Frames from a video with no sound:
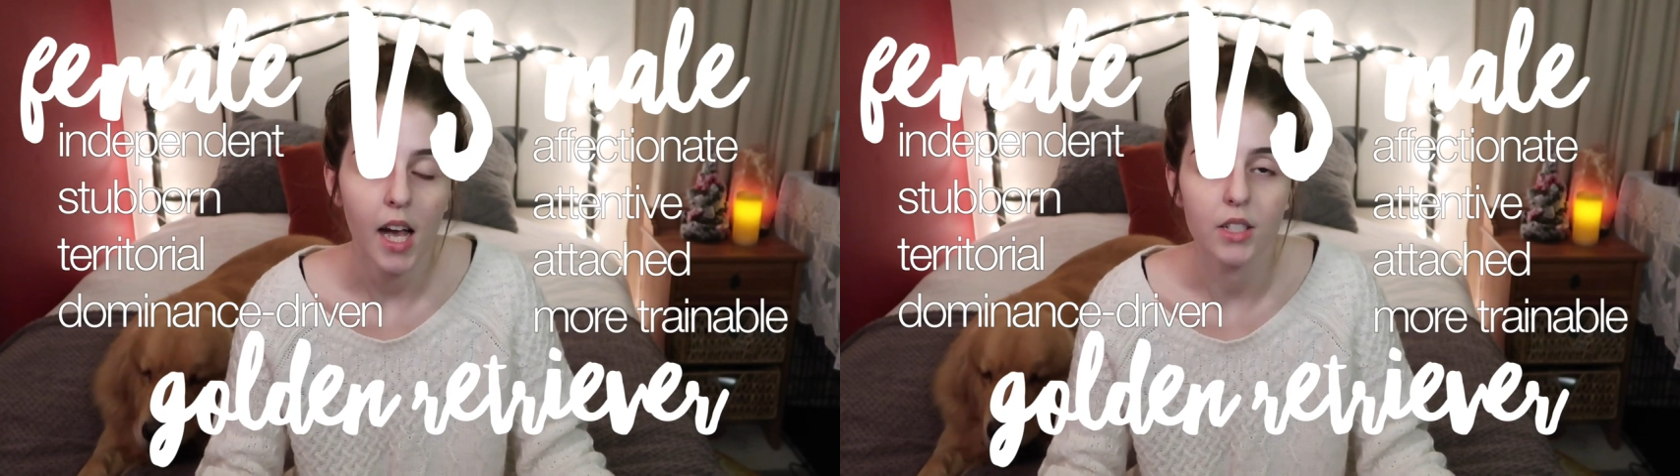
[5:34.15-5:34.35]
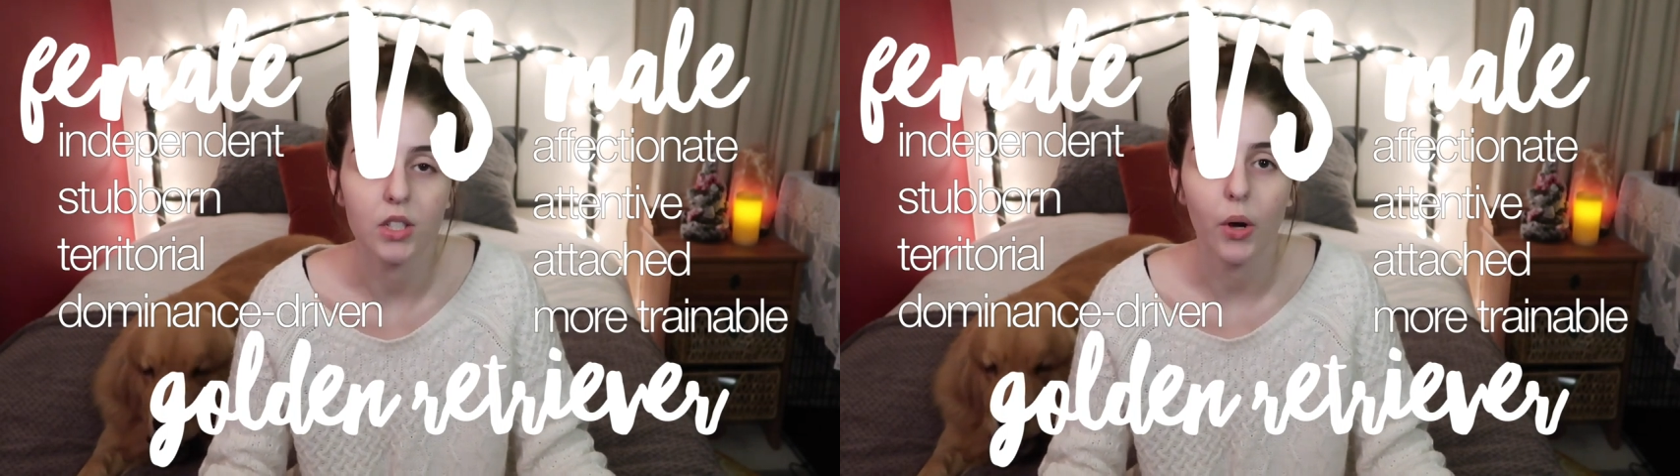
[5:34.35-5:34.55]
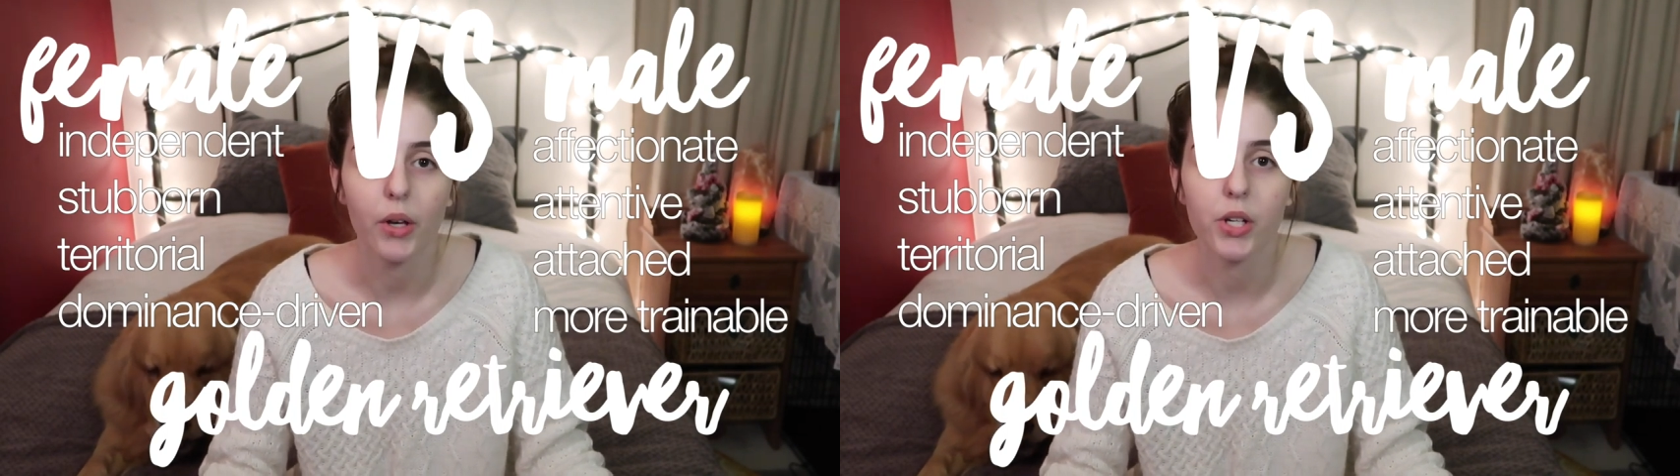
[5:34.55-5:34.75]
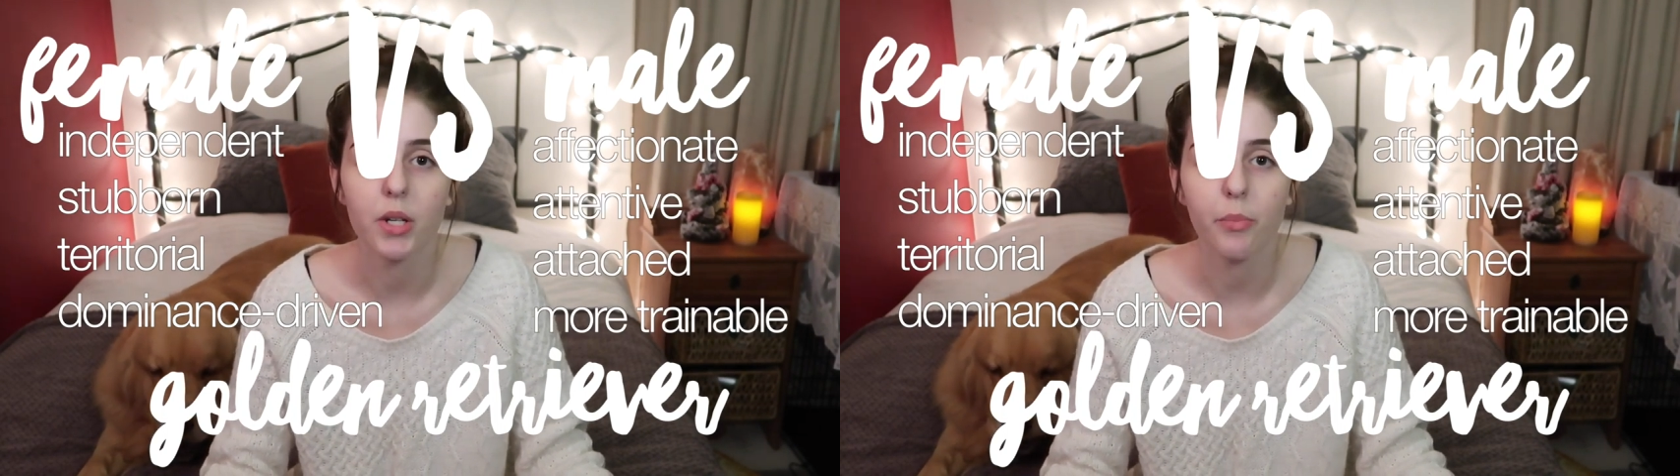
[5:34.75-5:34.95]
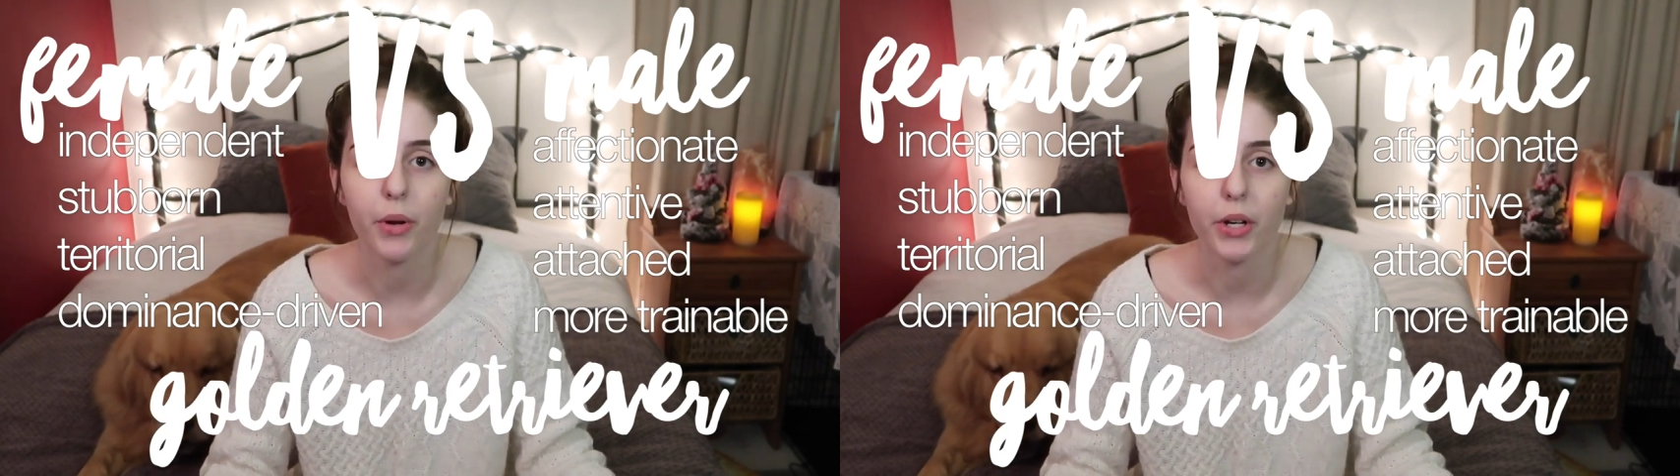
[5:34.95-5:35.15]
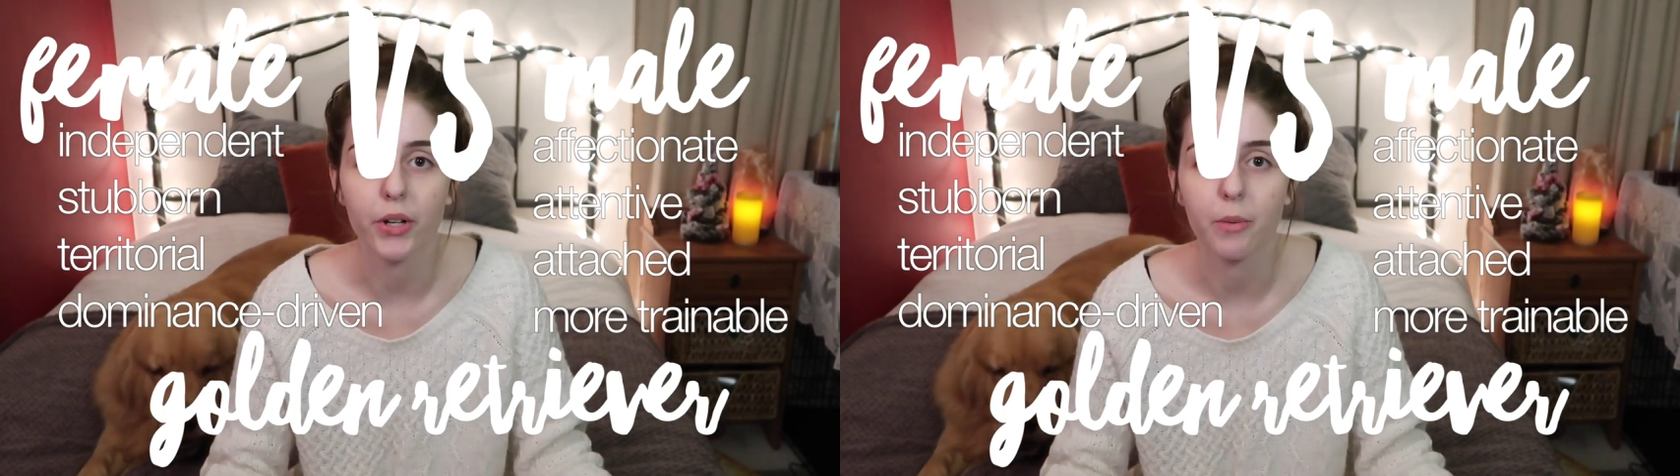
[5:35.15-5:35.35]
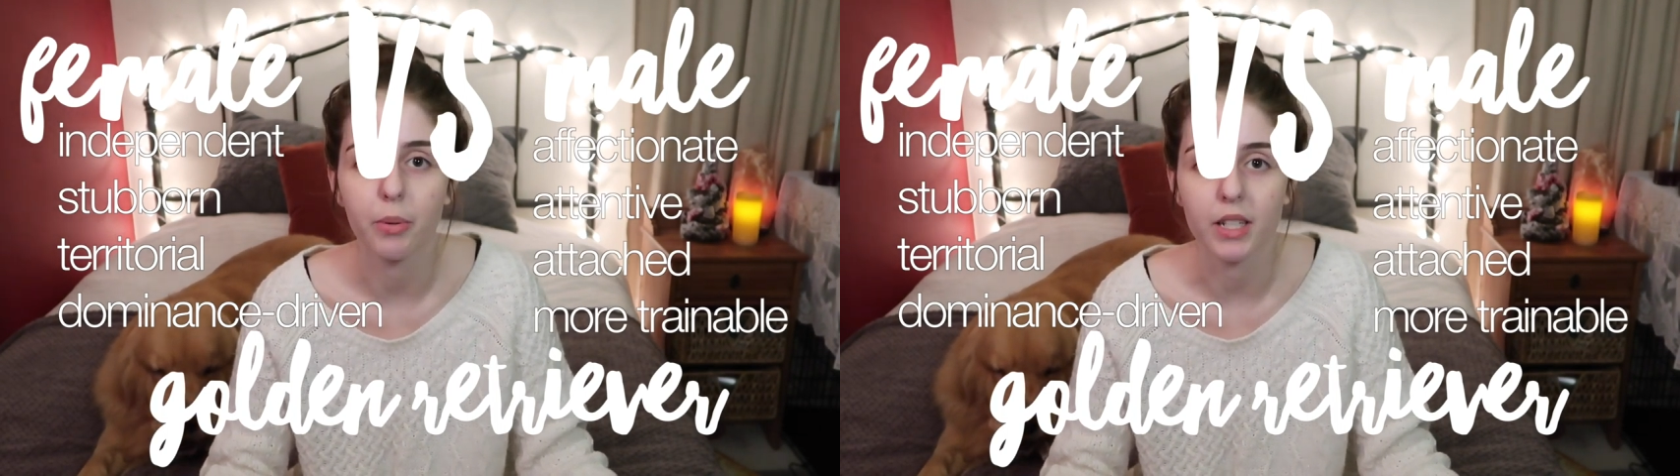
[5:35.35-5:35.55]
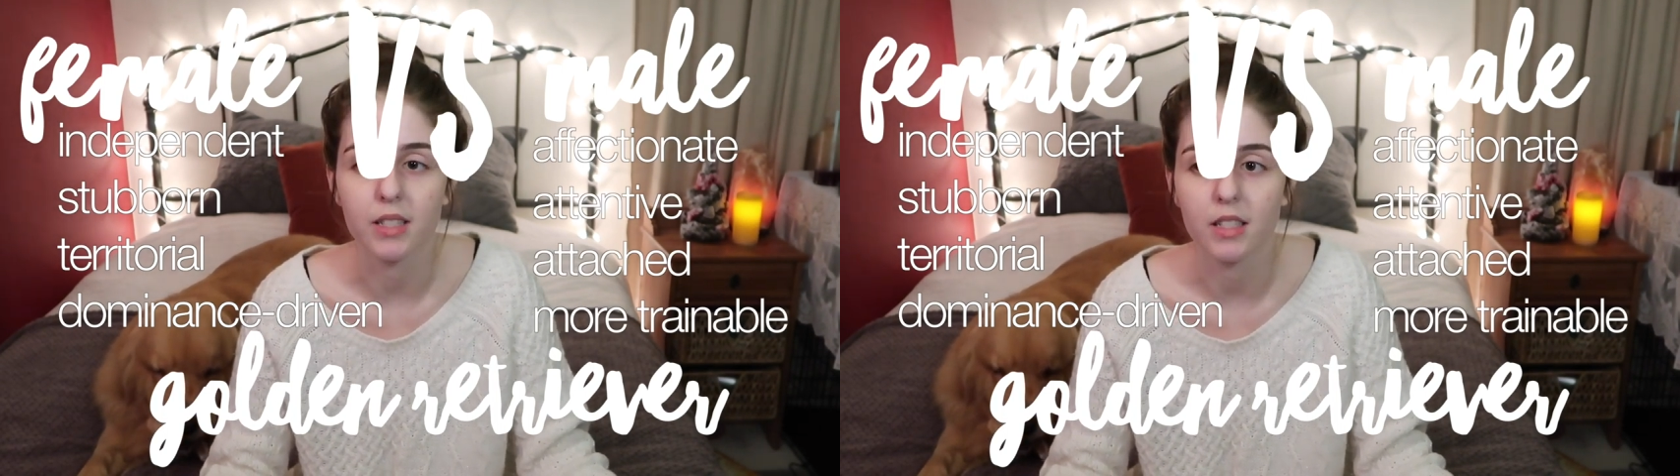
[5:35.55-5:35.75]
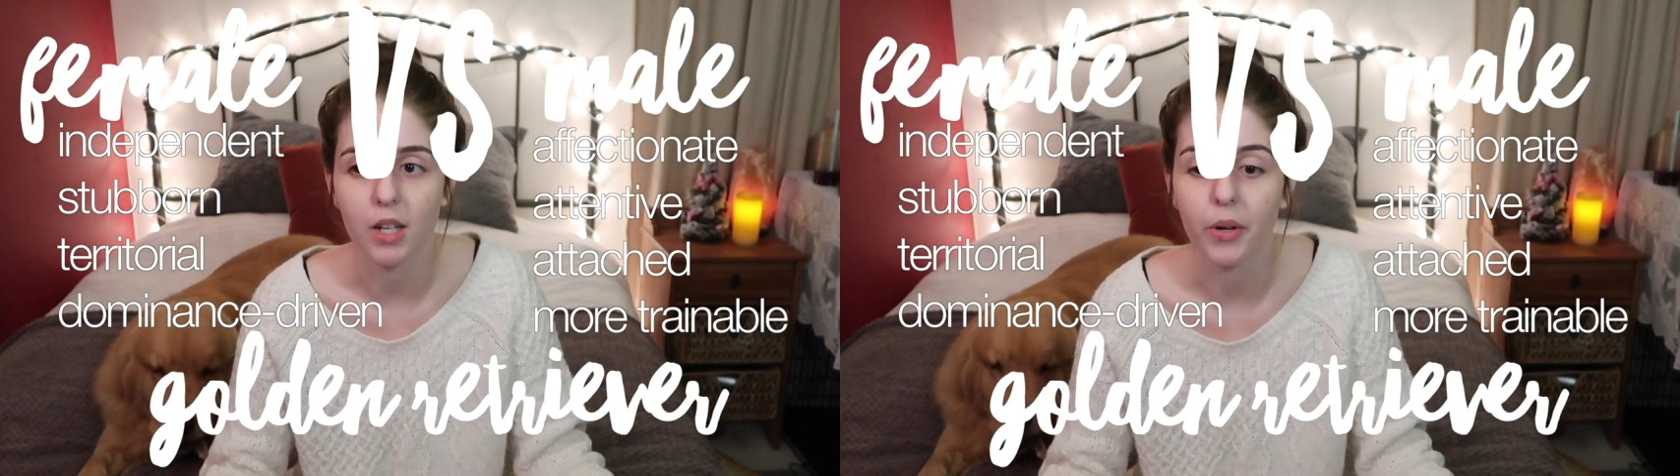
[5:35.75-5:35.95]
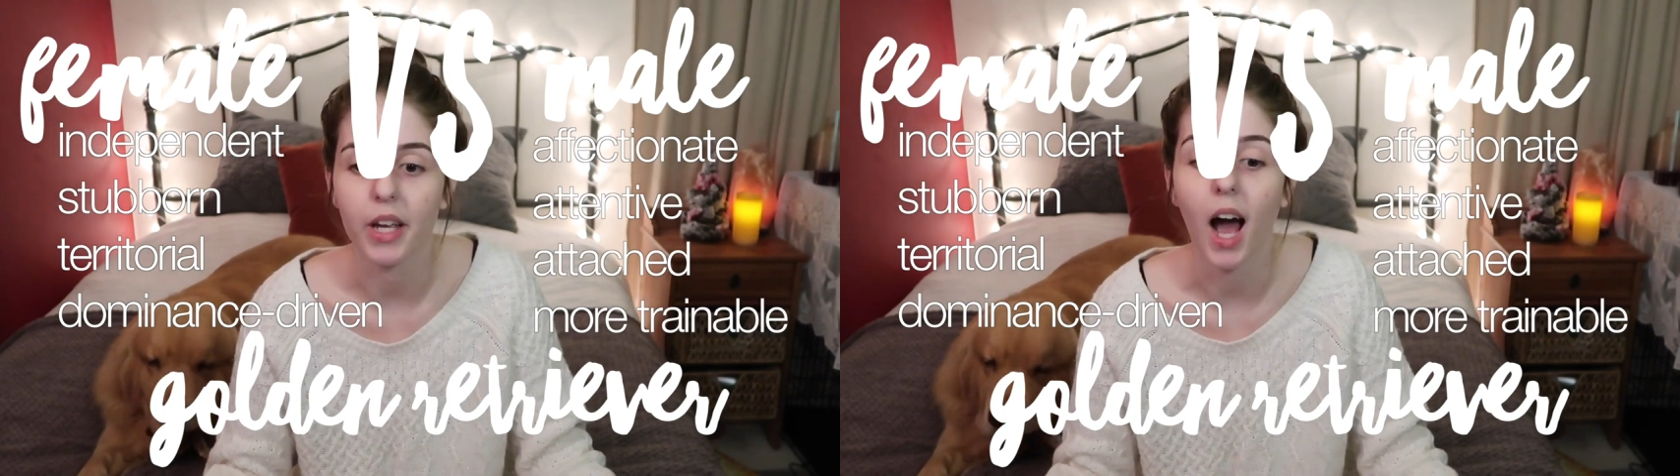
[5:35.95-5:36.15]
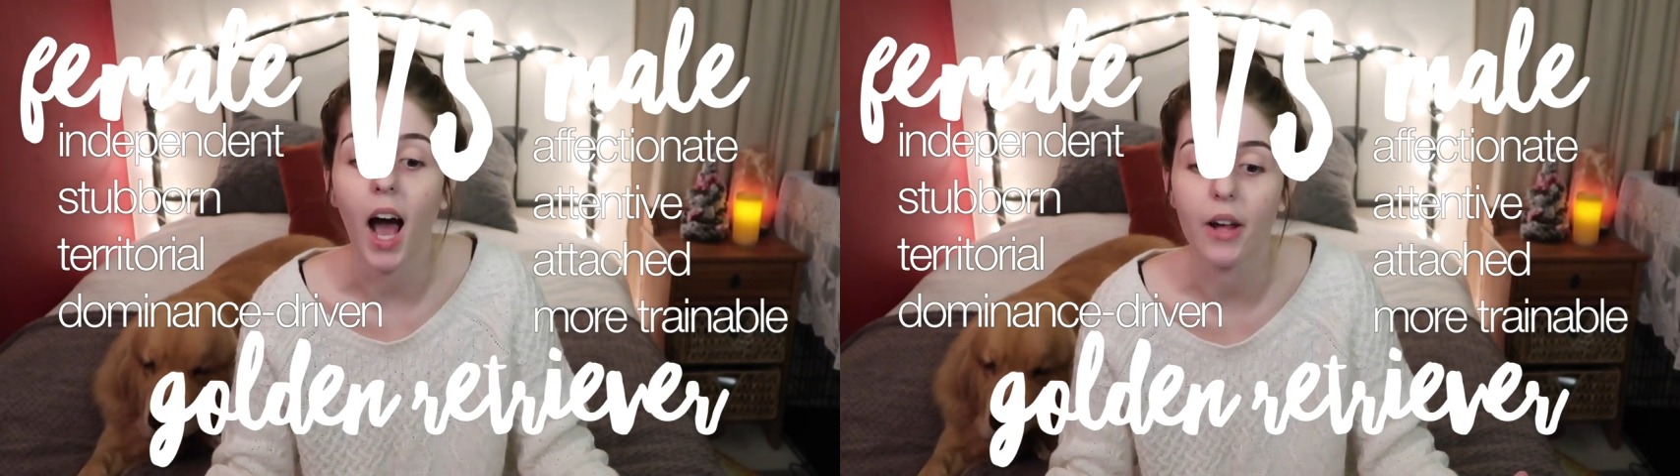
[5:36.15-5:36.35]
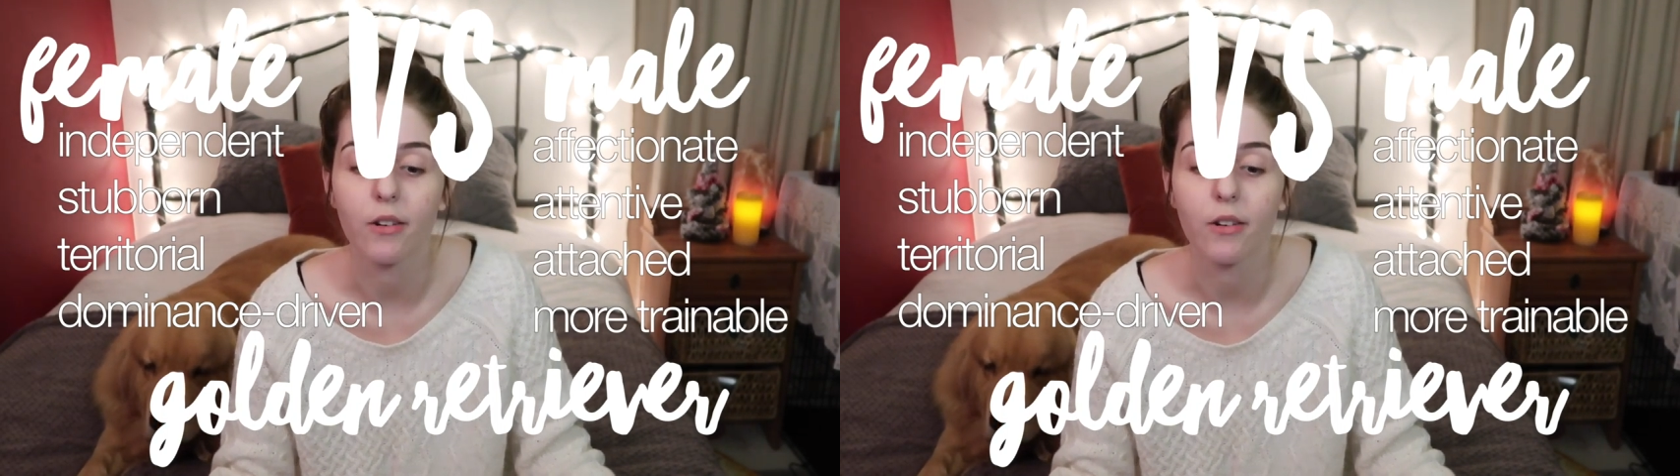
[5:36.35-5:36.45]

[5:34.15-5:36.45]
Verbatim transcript: and so I couldn't bring her to places that were like high